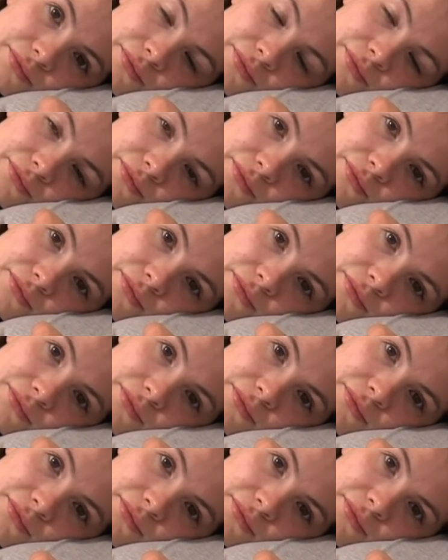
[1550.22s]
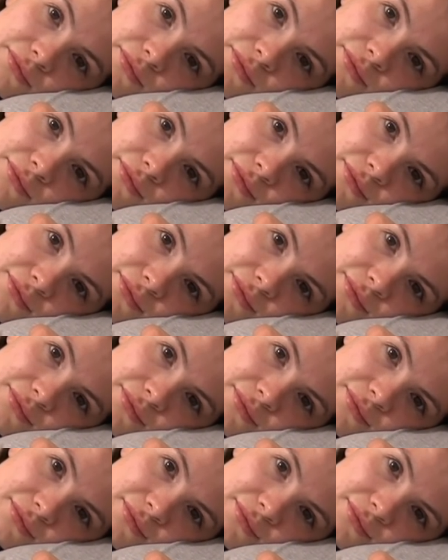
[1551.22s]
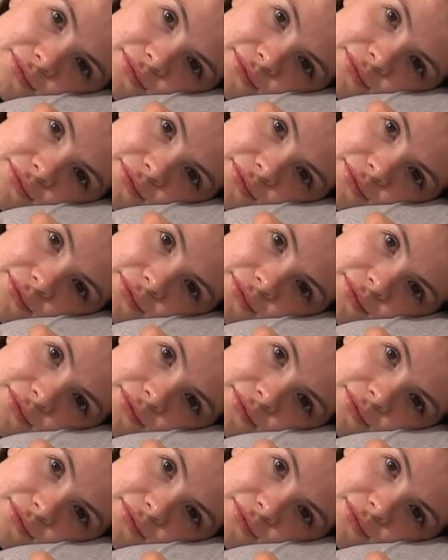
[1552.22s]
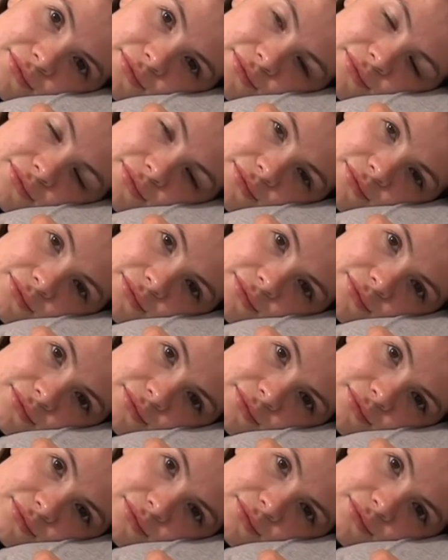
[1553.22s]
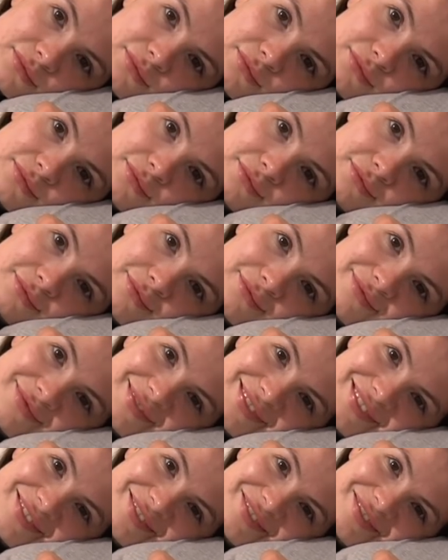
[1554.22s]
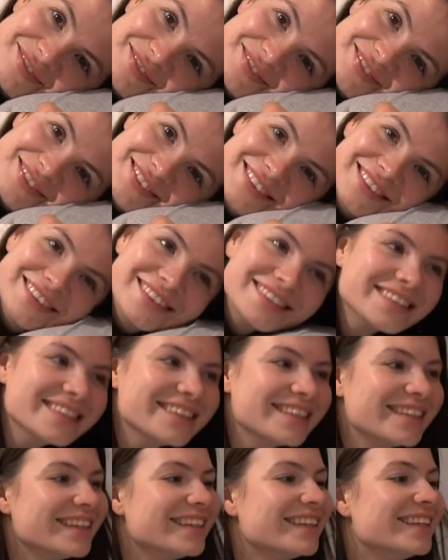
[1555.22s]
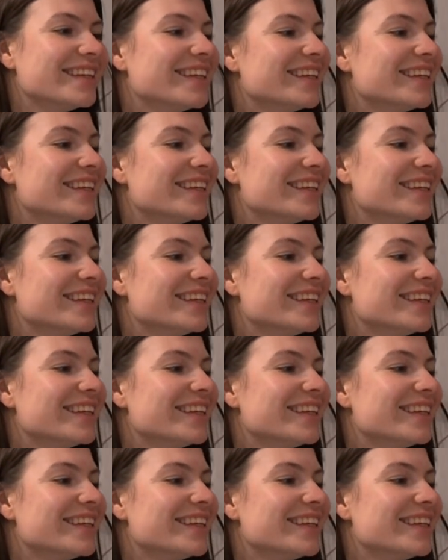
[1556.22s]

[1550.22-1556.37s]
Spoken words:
The person shown says nothing.